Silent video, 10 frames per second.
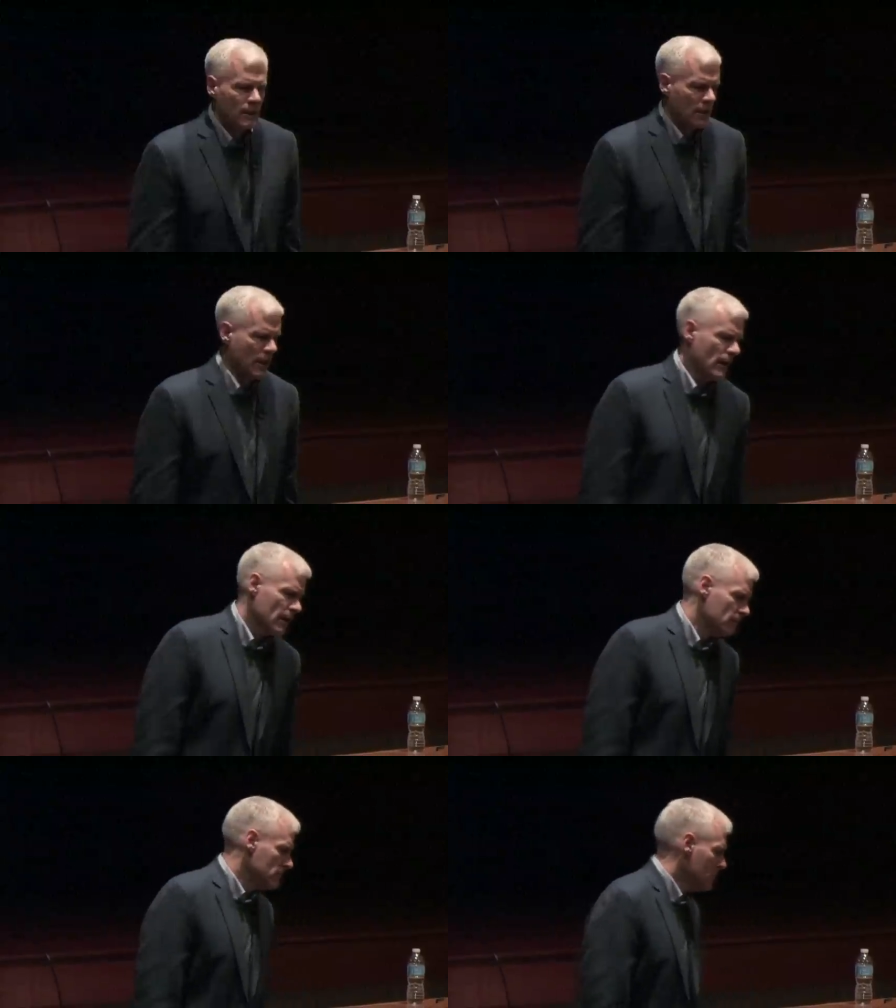All
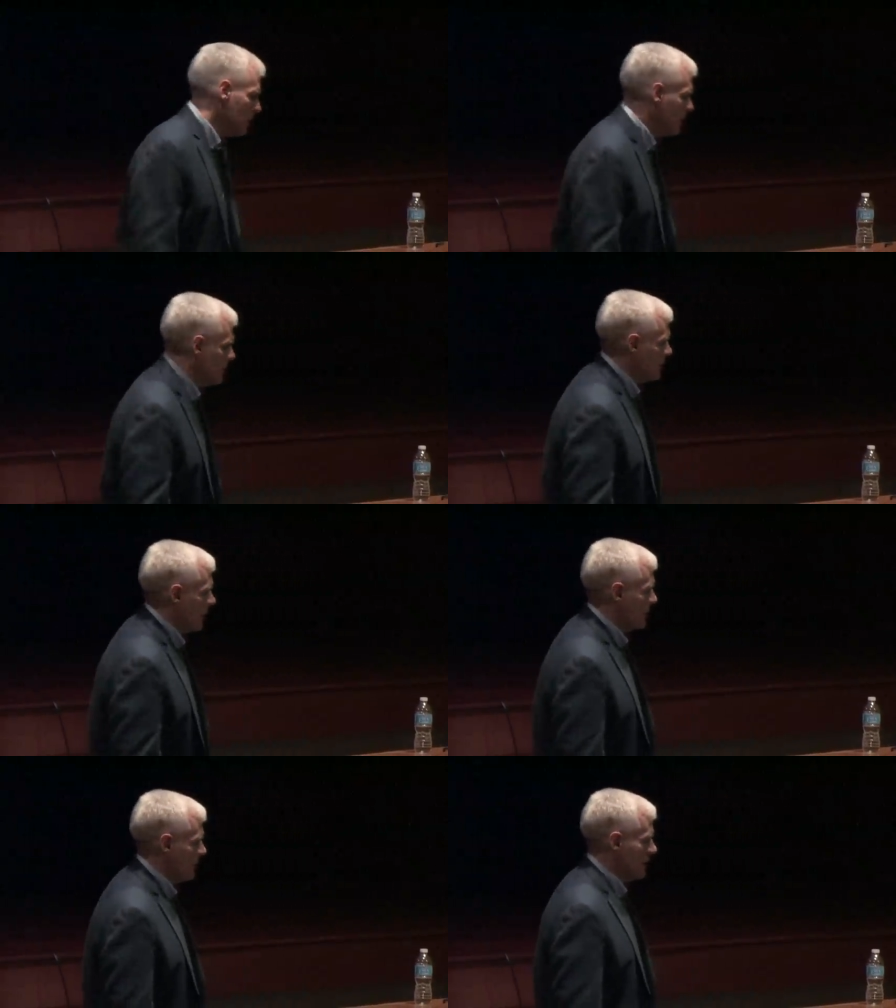right,
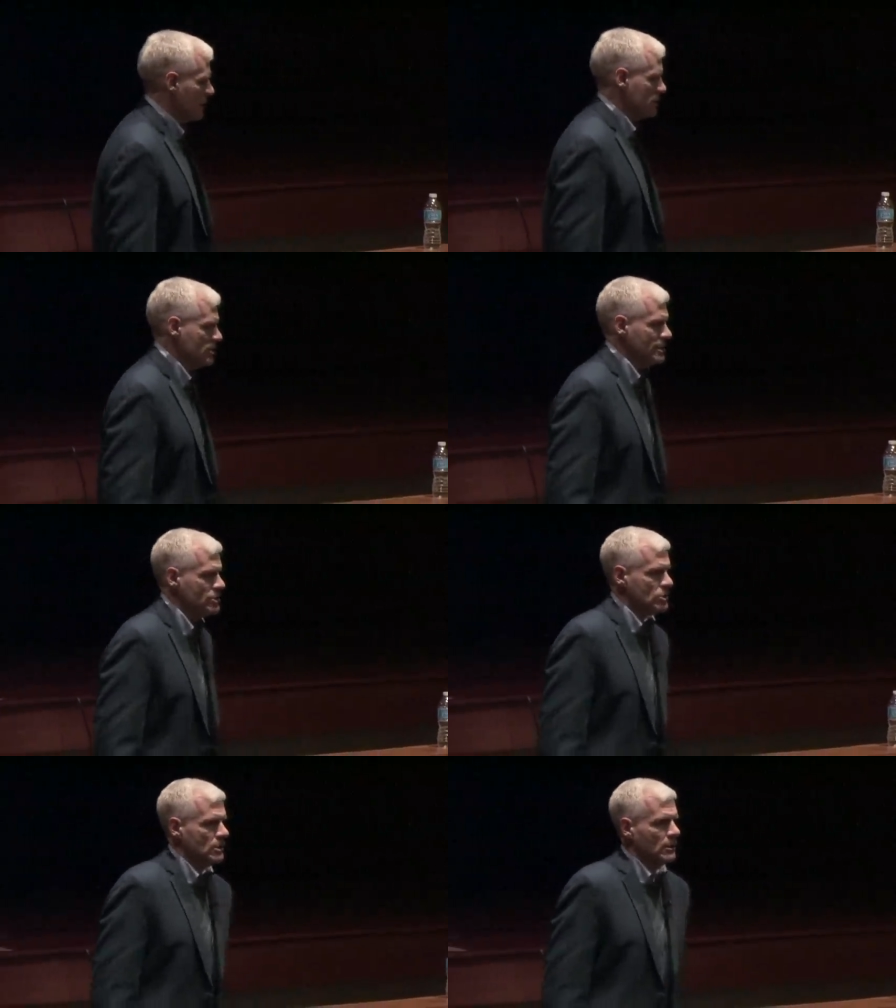I think I should
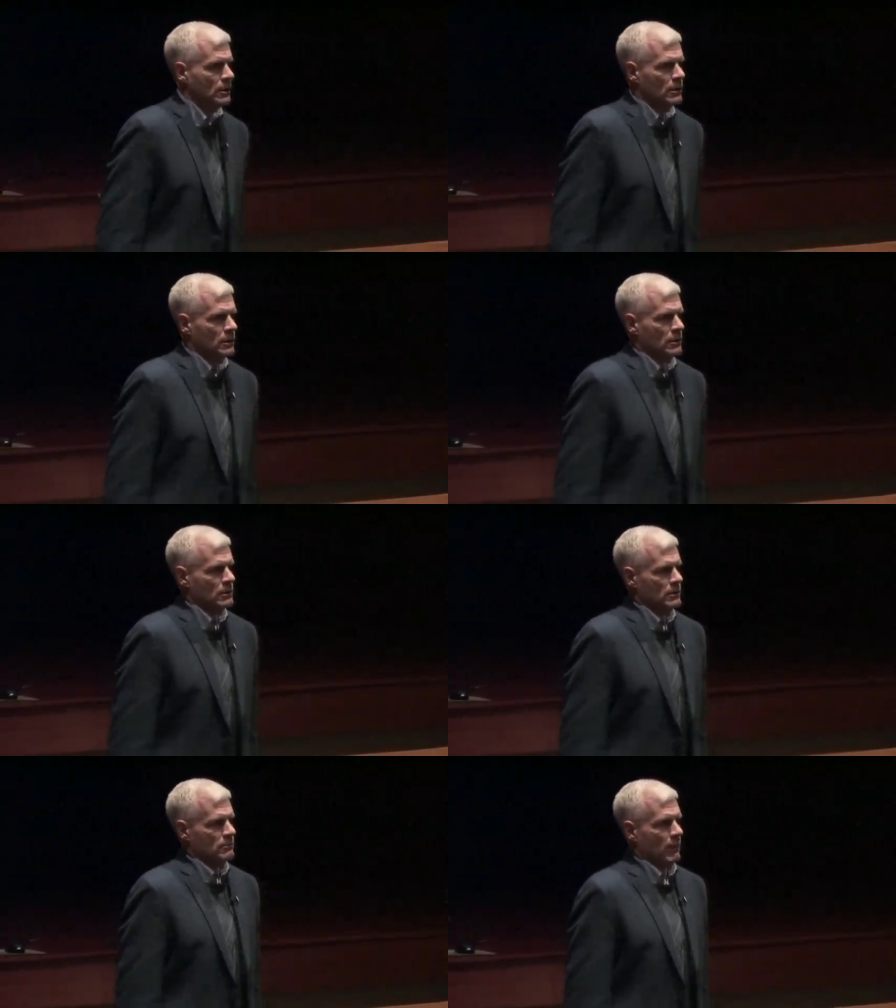teach
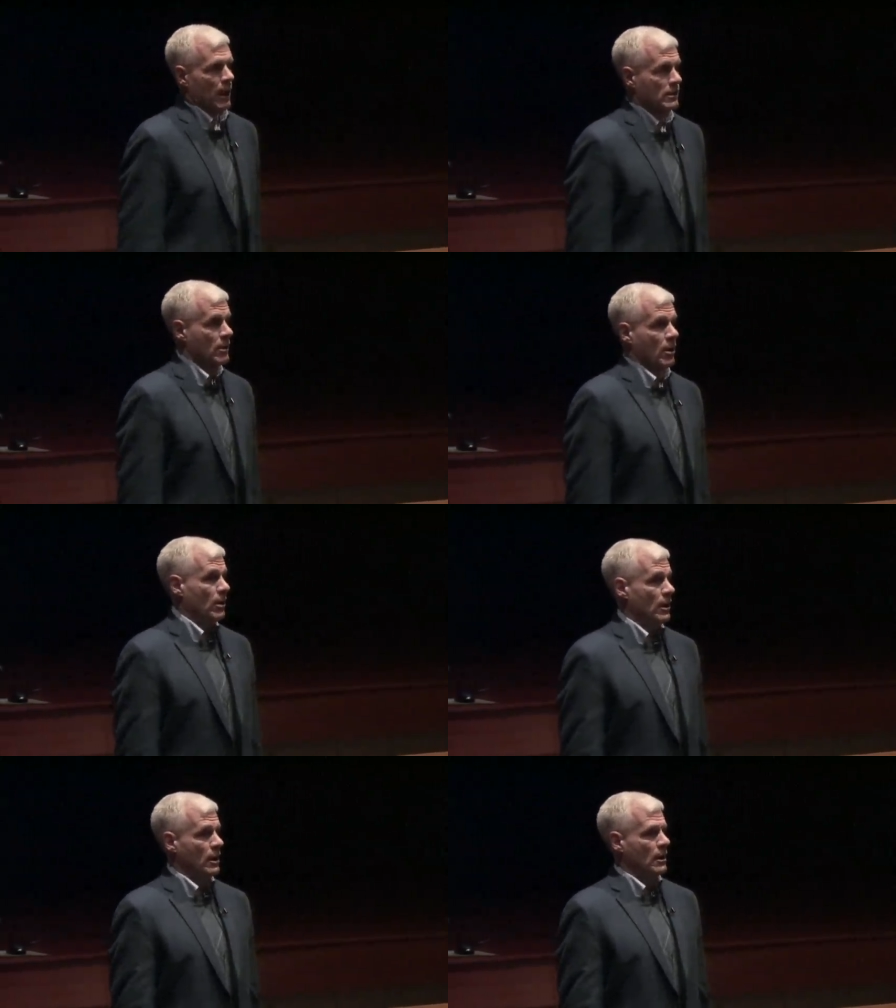Magna
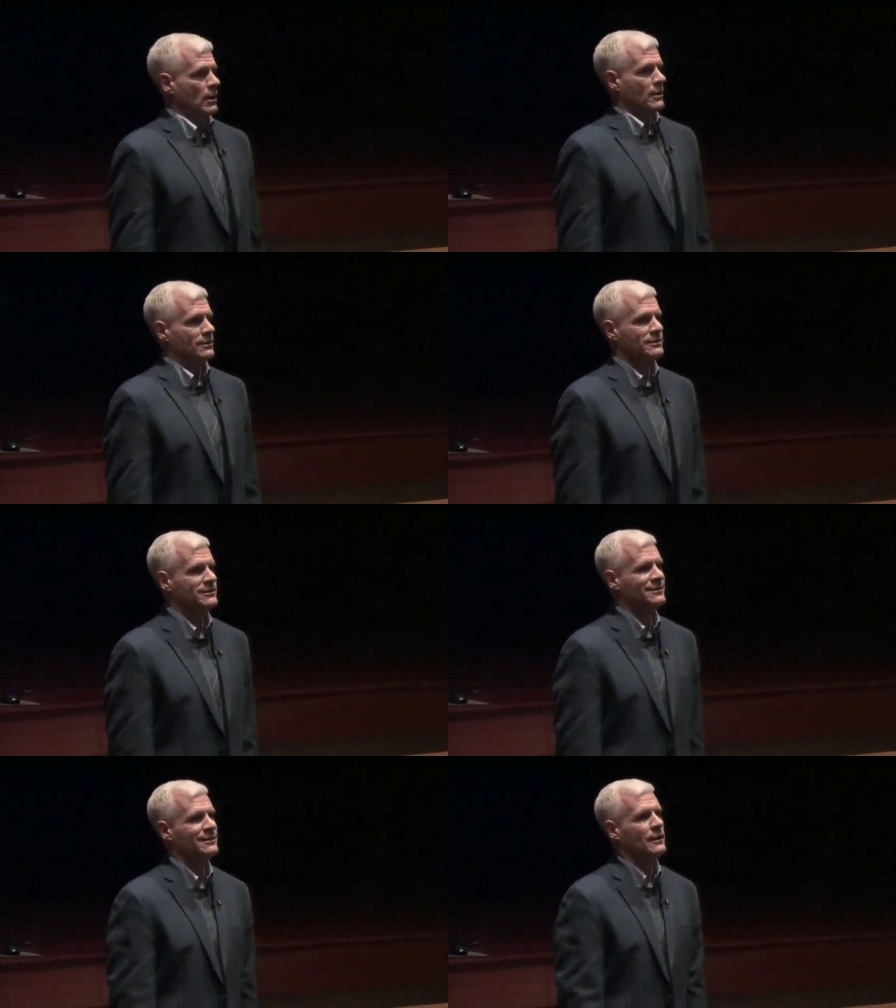
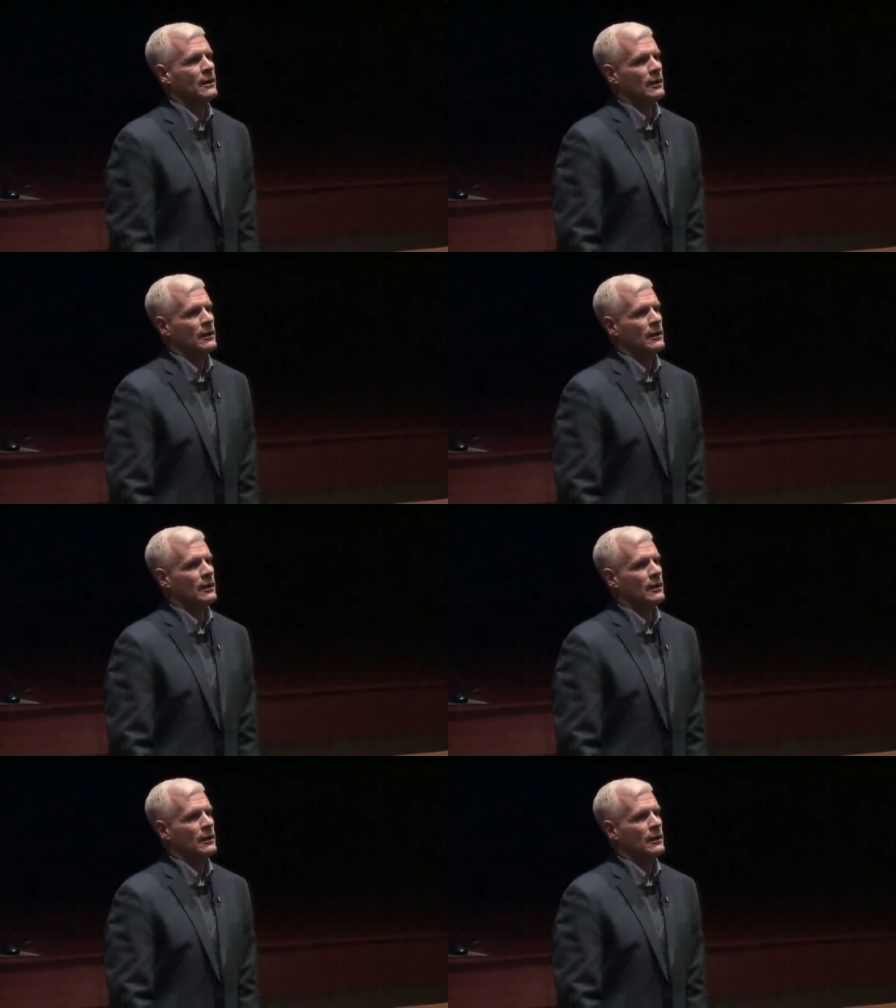Carta,